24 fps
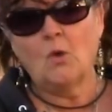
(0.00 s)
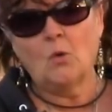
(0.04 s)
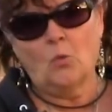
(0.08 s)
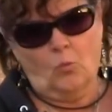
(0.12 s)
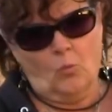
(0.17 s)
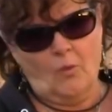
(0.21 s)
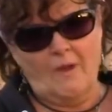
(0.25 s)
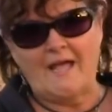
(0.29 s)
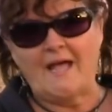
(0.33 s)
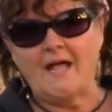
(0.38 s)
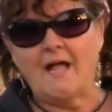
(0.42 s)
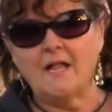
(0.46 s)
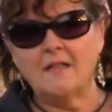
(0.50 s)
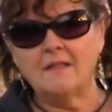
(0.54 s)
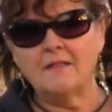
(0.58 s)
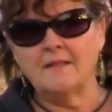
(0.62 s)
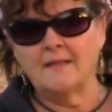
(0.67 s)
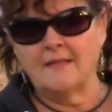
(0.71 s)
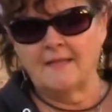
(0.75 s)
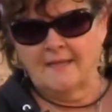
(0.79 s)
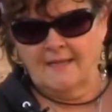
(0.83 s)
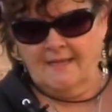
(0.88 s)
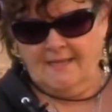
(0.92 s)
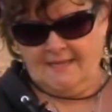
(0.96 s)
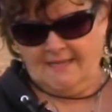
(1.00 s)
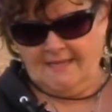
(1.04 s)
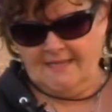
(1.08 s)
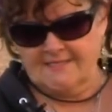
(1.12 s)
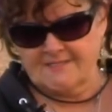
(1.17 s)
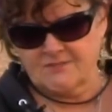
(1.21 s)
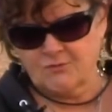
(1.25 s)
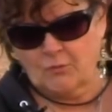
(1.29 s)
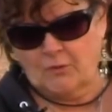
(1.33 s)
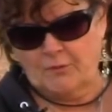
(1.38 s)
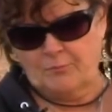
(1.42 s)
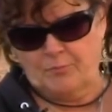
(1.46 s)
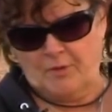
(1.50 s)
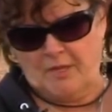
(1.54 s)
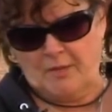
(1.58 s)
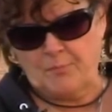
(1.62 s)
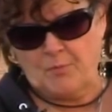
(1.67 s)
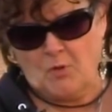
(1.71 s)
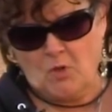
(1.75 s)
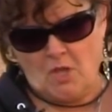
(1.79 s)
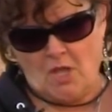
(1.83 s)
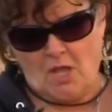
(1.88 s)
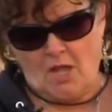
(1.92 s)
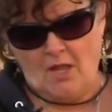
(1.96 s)
"Well, it's when
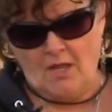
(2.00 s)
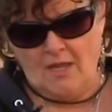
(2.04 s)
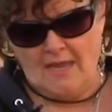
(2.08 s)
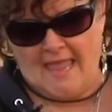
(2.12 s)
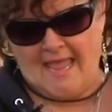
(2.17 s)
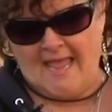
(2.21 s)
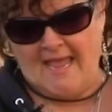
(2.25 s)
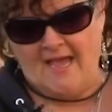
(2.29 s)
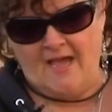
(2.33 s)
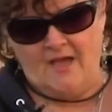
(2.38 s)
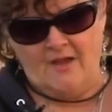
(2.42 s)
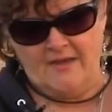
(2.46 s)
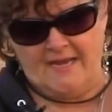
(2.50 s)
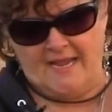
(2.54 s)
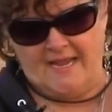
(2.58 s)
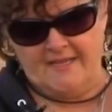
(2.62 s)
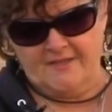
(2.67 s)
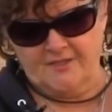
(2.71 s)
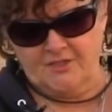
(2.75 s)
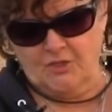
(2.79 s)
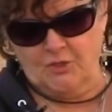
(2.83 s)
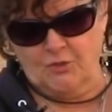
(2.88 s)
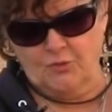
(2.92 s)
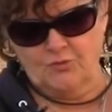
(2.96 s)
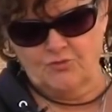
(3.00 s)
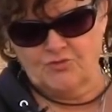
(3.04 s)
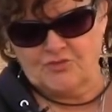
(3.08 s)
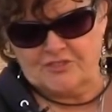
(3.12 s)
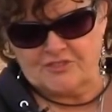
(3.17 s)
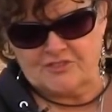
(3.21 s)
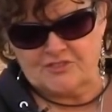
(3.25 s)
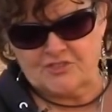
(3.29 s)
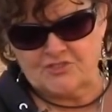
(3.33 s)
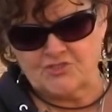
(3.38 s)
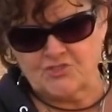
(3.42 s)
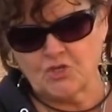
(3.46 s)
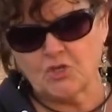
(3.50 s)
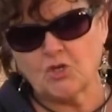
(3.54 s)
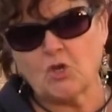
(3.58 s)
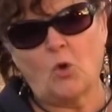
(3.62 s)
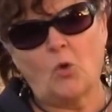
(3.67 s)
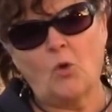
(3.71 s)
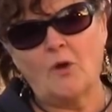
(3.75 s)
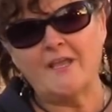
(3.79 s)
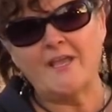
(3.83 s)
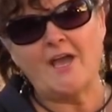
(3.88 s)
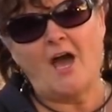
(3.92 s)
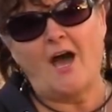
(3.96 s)
people call out at you just as you're
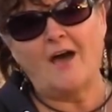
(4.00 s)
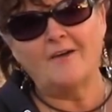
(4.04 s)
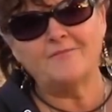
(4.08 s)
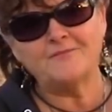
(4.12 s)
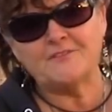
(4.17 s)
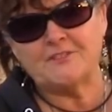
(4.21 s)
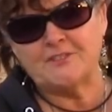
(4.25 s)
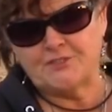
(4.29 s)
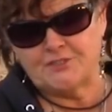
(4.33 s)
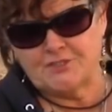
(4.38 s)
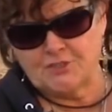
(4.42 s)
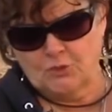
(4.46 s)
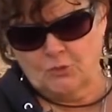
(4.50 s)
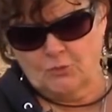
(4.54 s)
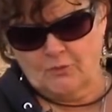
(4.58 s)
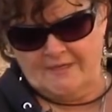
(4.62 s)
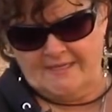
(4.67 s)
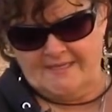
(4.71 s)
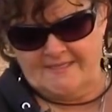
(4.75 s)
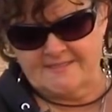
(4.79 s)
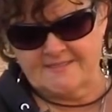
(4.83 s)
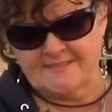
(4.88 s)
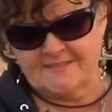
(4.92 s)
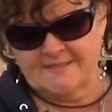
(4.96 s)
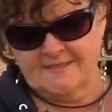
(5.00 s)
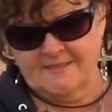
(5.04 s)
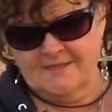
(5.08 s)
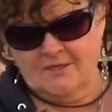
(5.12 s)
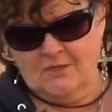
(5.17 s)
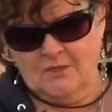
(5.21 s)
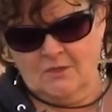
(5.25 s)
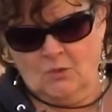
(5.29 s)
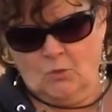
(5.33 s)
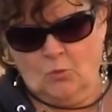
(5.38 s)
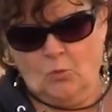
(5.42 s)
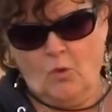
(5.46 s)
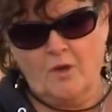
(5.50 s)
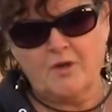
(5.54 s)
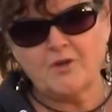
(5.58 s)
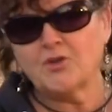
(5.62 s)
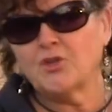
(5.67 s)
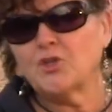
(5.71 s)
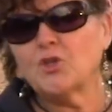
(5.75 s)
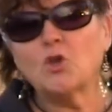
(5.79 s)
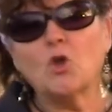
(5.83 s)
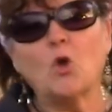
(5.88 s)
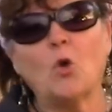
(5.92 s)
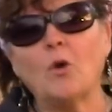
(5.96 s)
going off to do it. What are
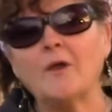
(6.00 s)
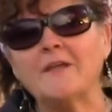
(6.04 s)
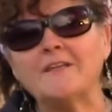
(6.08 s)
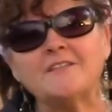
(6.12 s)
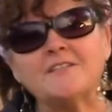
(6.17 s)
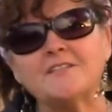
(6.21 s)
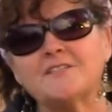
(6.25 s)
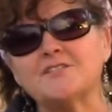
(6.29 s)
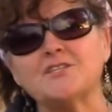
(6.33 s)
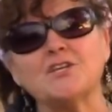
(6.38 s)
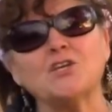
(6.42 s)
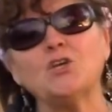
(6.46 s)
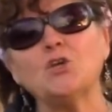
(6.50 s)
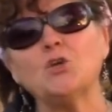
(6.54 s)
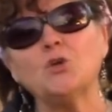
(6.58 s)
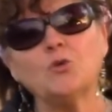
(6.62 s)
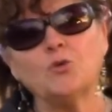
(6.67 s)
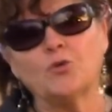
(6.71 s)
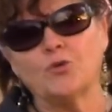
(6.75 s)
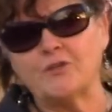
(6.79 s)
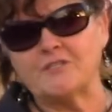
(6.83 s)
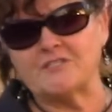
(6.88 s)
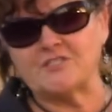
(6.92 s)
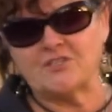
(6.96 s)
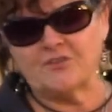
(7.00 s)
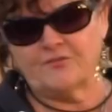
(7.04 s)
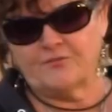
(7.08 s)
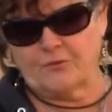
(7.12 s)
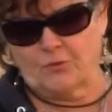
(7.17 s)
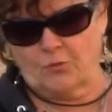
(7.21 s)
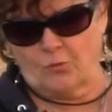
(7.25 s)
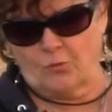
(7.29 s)
you going to do, Christopher